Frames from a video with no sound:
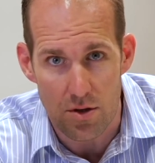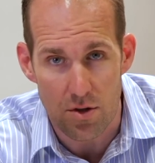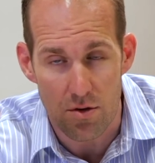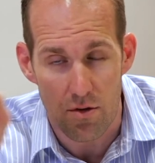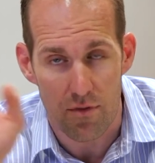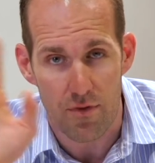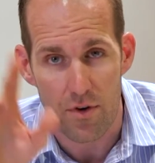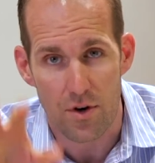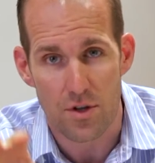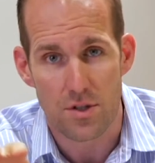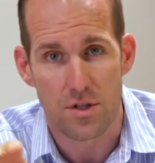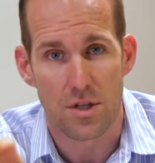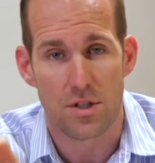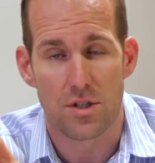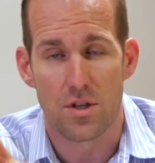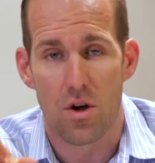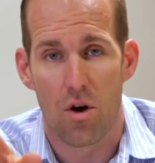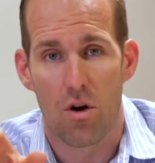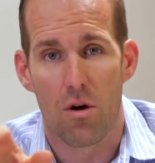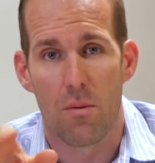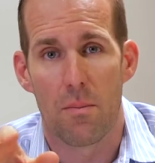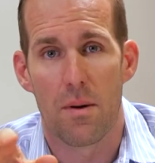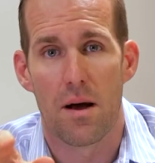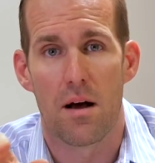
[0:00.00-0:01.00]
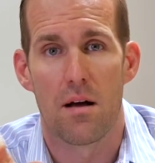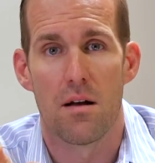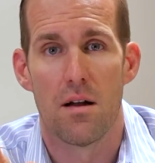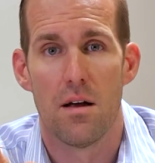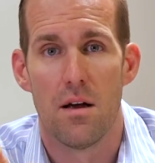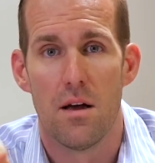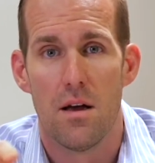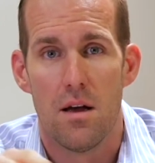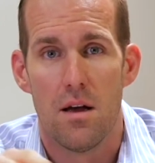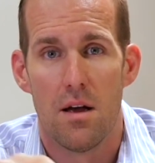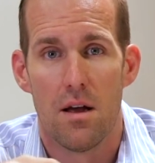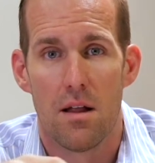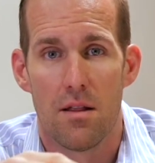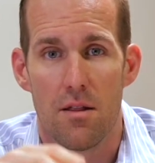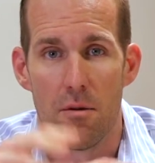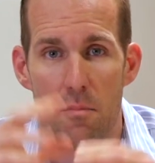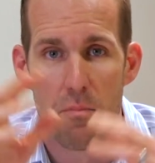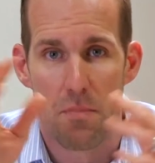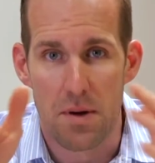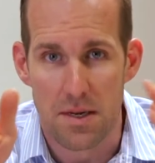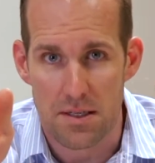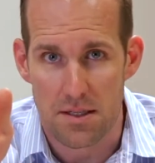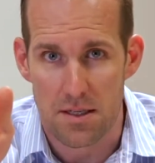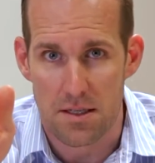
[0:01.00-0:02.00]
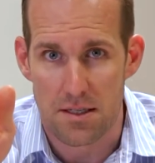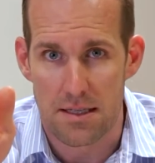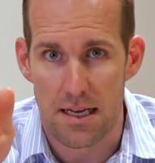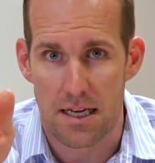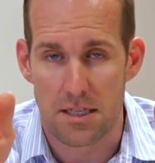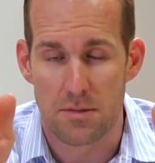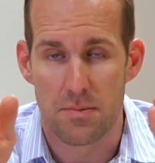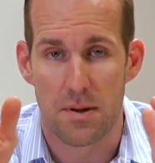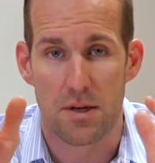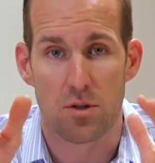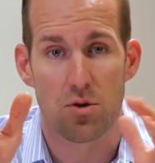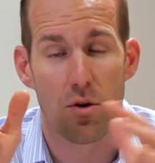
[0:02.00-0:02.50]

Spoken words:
So first let's talk about the business aspect.